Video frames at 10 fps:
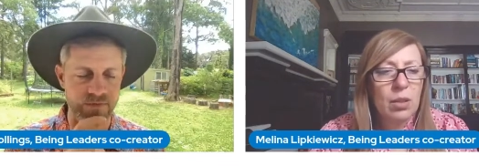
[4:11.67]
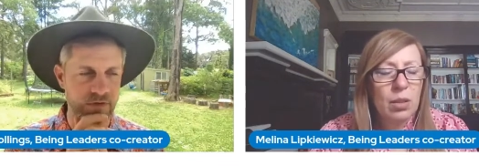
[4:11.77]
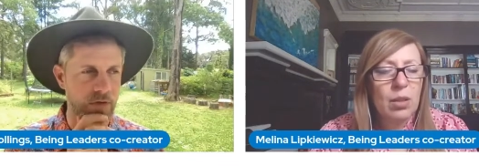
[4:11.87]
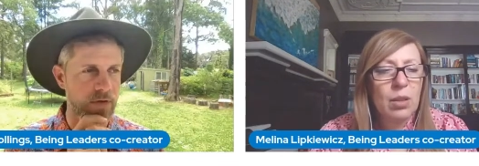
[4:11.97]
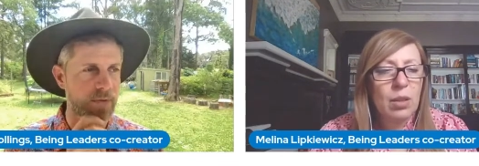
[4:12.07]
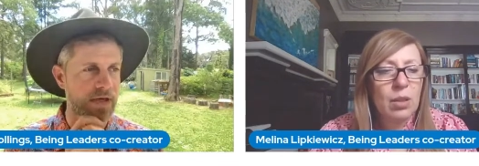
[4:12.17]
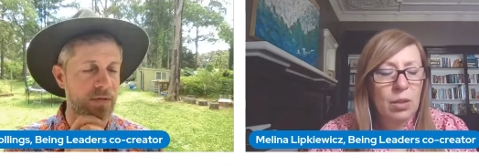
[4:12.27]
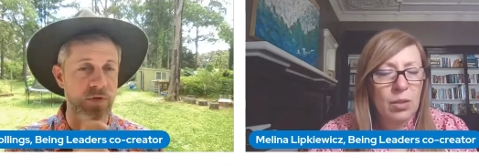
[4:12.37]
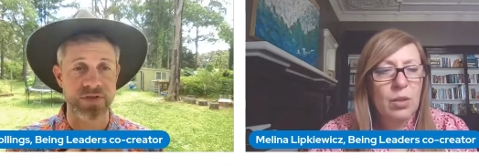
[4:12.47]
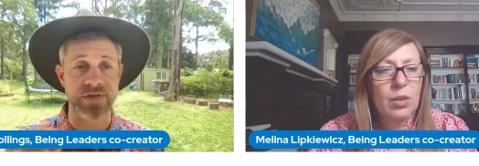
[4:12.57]
Speaker 1: forgot
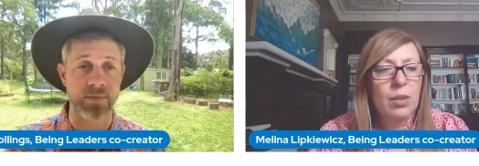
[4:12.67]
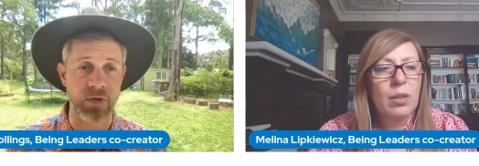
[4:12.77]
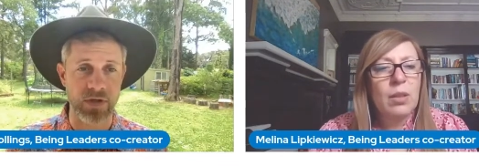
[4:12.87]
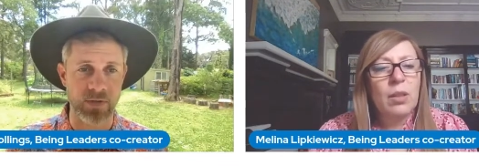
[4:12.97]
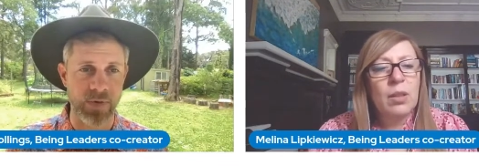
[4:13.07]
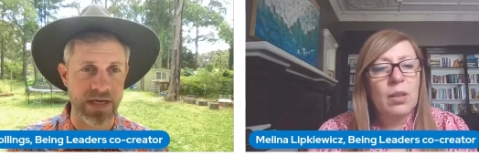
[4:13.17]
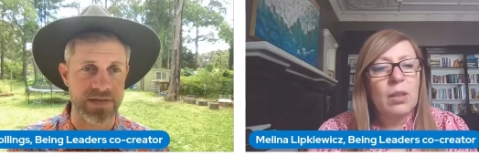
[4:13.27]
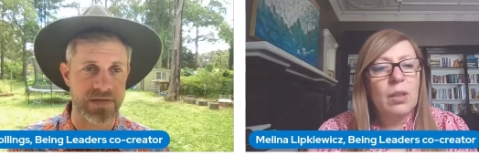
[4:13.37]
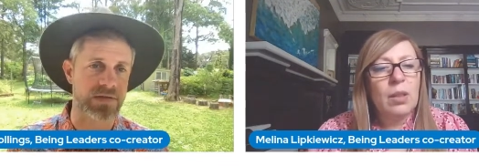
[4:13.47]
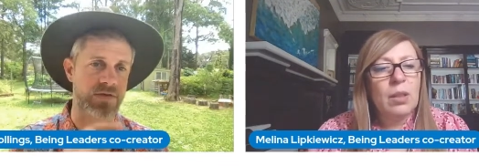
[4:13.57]
about it, which is community of
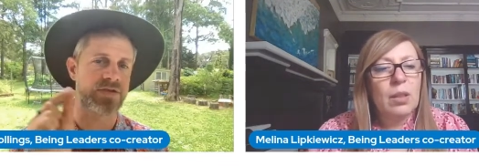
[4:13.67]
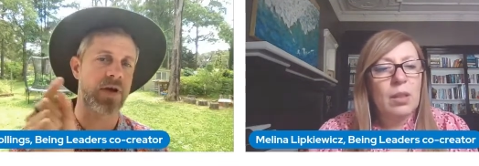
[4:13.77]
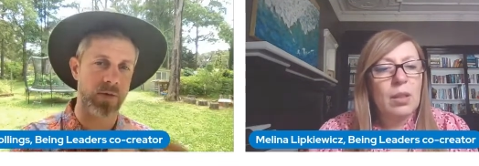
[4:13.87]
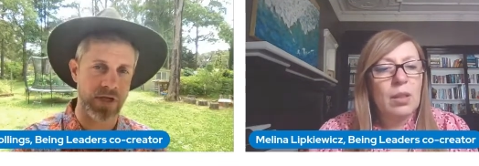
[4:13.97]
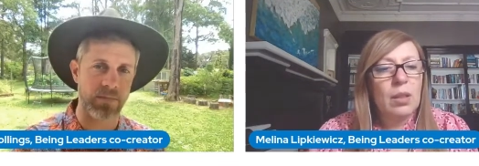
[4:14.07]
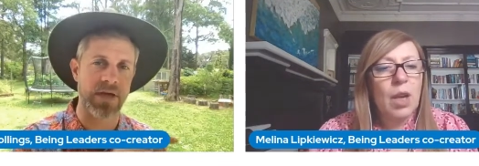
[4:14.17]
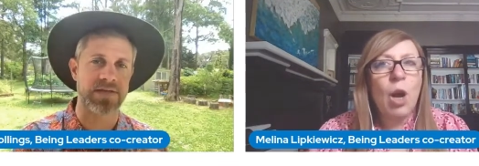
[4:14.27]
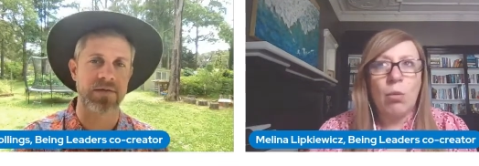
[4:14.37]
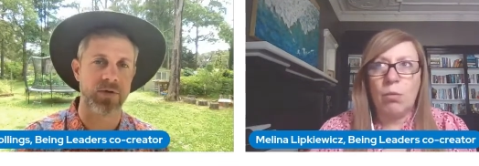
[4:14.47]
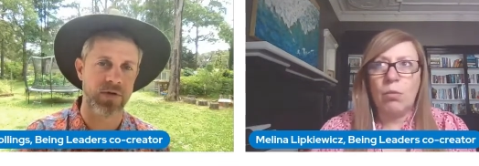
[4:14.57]
practice. So just, I want to come
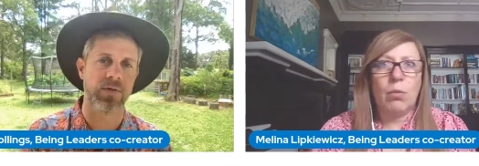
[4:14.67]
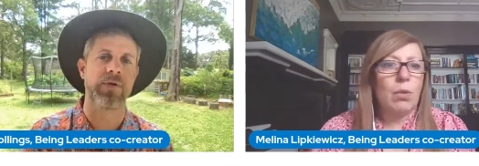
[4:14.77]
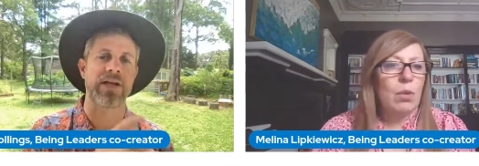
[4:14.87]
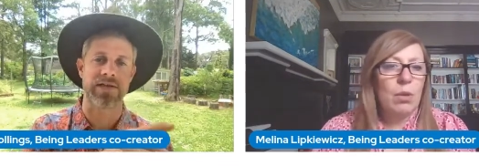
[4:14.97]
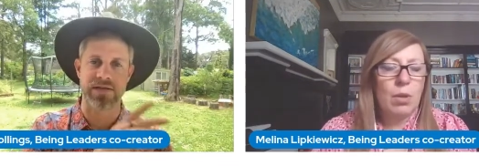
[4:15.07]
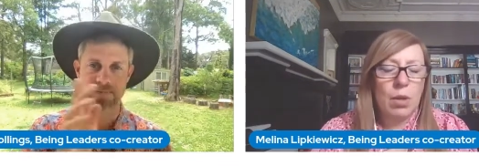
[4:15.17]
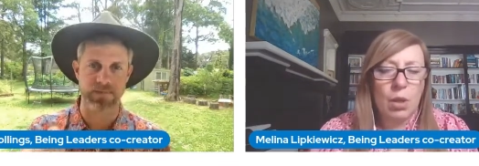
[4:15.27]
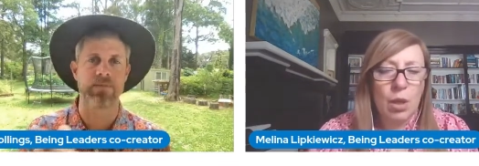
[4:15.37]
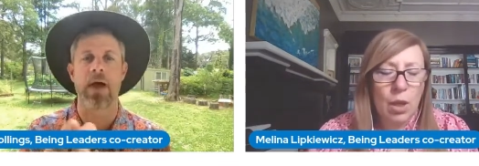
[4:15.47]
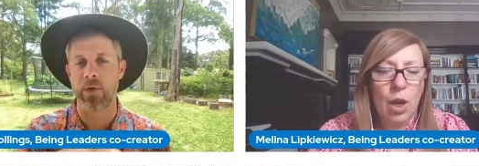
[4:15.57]
back oh. to community of practice.
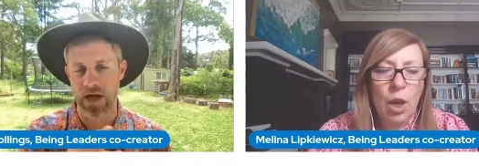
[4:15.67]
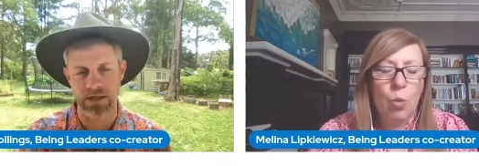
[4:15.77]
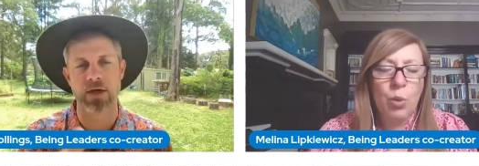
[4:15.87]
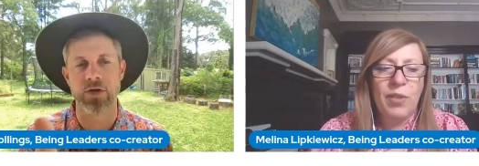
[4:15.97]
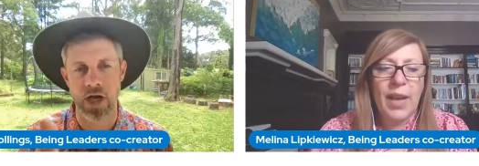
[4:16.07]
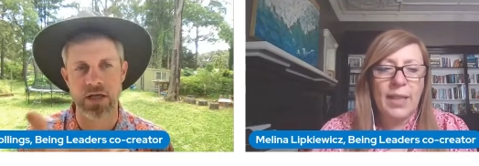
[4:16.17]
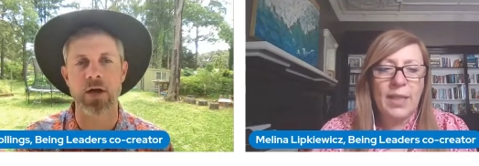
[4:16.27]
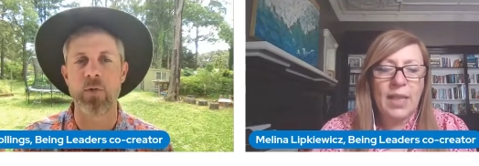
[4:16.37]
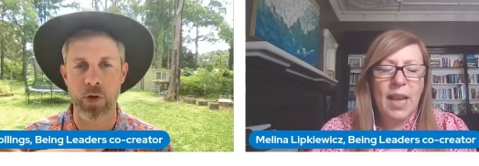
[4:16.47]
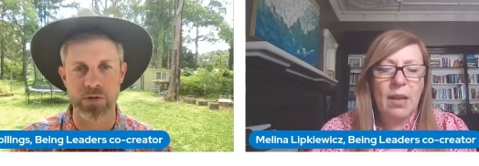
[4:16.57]
Speaker 2: I know, you, I
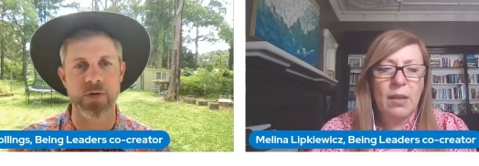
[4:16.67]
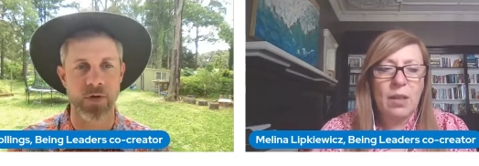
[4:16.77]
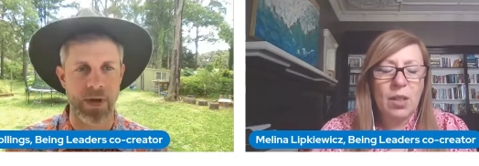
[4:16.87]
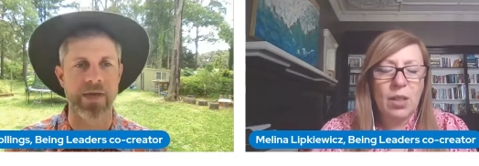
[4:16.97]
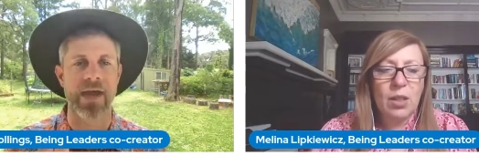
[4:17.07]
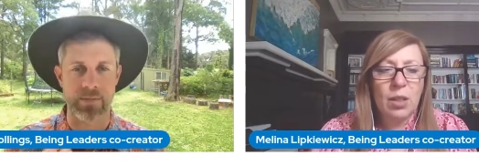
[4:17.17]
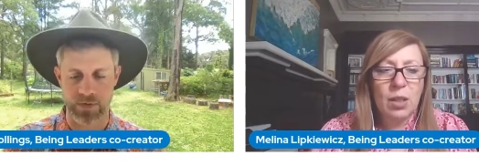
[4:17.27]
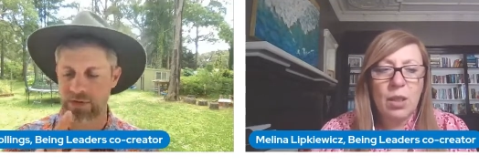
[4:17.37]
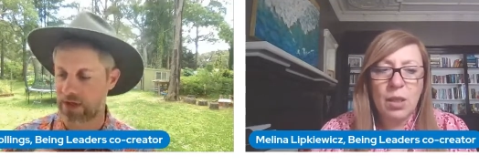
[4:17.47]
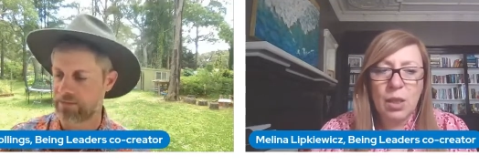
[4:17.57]
know we'll talk about that,
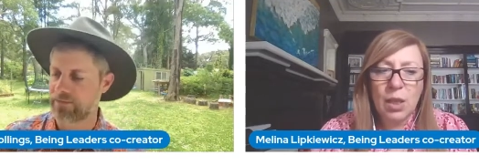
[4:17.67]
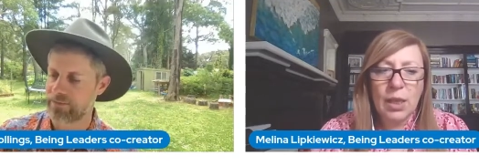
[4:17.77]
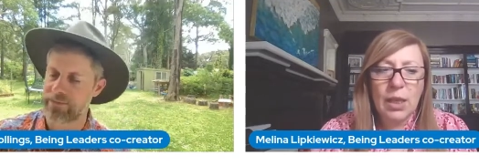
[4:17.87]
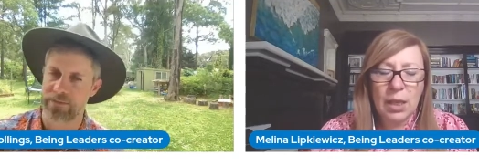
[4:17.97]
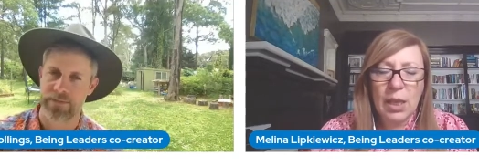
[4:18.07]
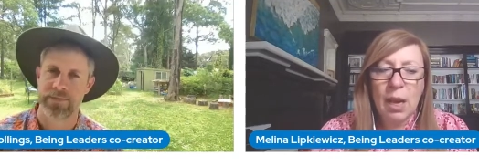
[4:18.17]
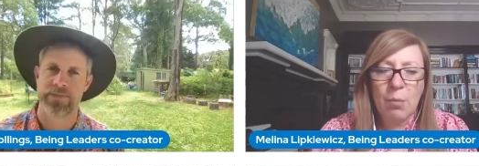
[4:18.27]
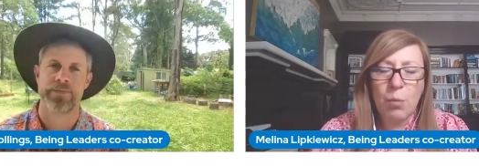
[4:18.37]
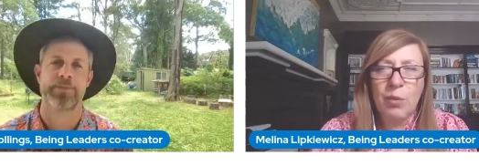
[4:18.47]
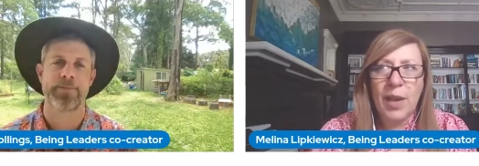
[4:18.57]
but yeah. Yeah,
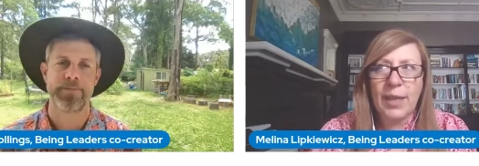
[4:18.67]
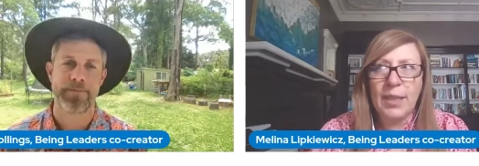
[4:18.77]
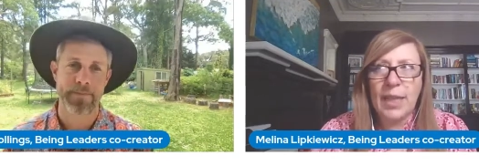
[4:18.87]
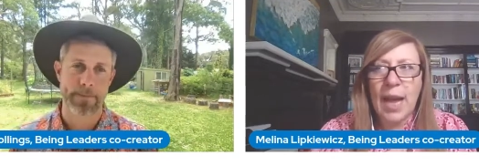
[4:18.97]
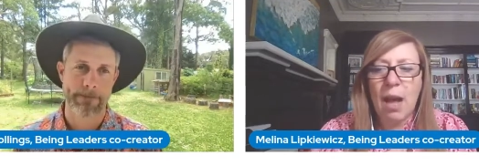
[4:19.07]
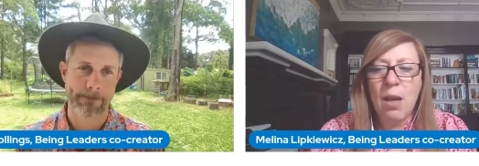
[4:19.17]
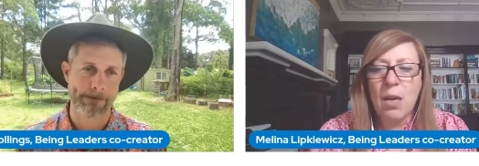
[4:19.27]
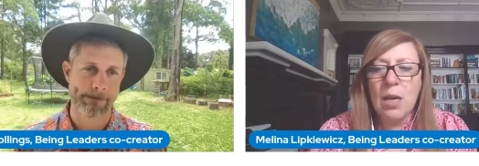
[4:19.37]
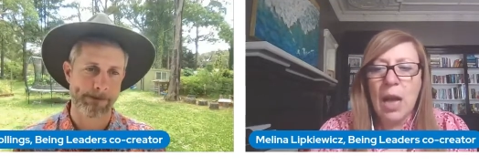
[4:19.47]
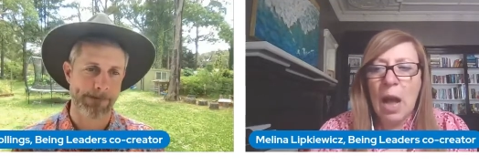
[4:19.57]
without a doubt.
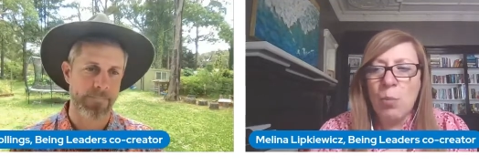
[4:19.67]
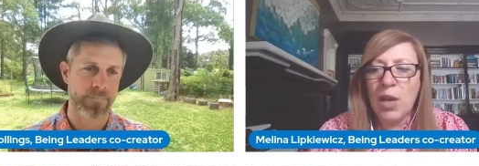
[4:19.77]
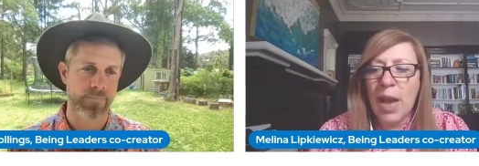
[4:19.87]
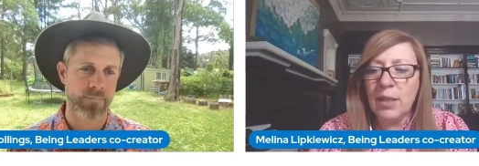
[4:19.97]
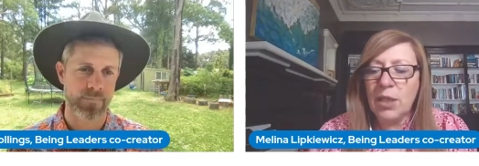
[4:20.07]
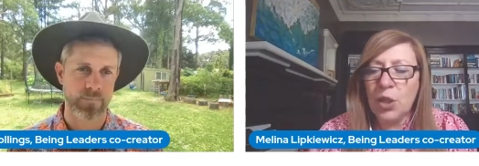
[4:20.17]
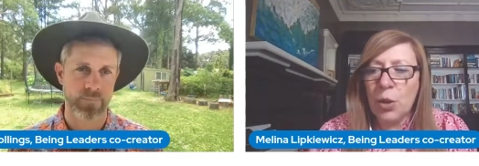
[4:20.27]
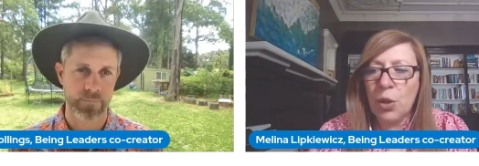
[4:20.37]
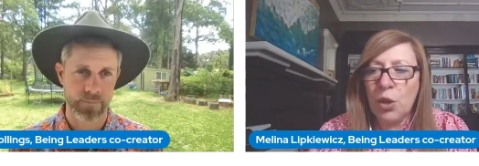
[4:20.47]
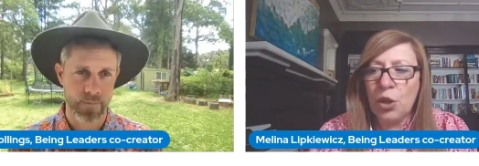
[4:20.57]
Um, and so,
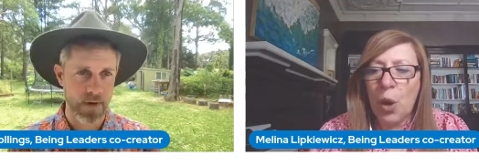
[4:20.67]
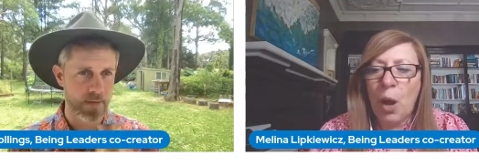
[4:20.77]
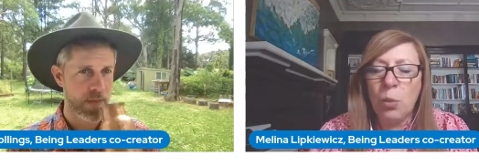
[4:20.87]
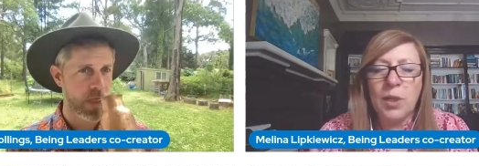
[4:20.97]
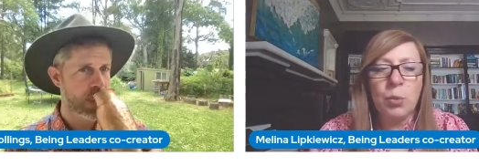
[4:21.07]
you know, I was